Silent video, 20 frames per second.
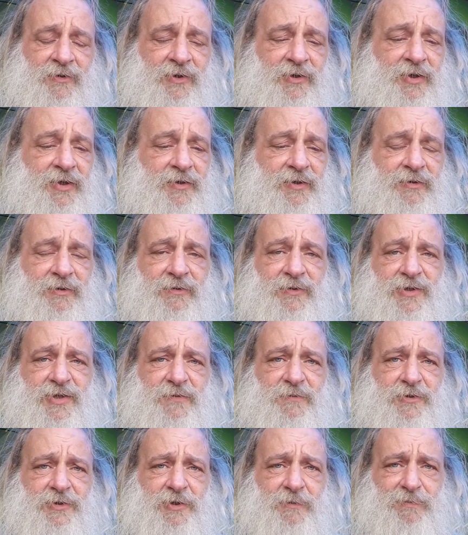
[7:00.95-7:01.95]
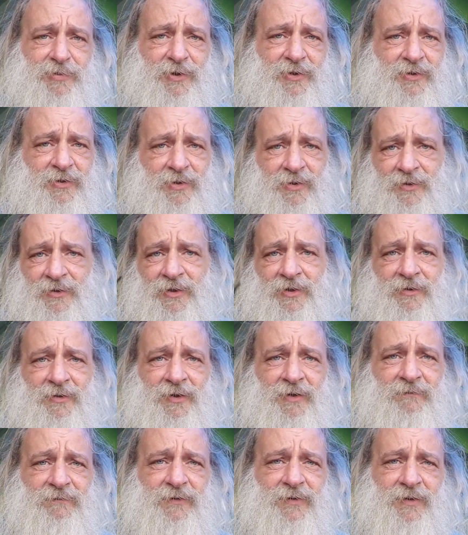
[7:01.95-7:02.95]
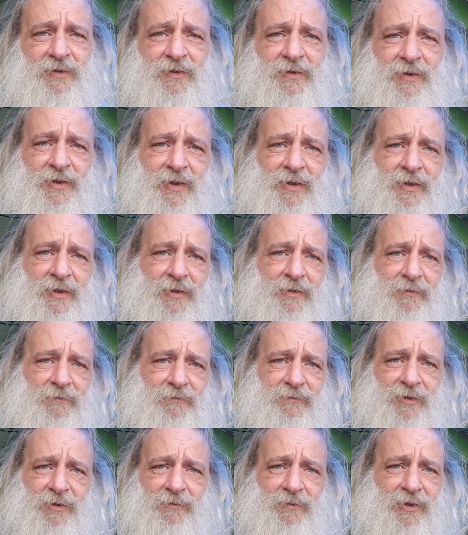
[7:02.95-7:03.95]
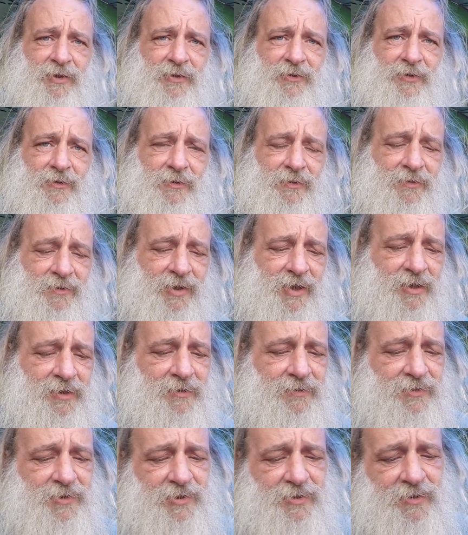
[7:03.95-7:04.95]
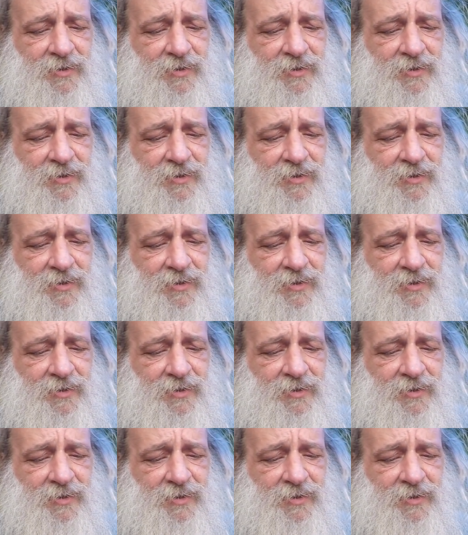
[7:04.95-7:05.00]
they got to do is switch a pigtail. They don't have to re-rig the whole house.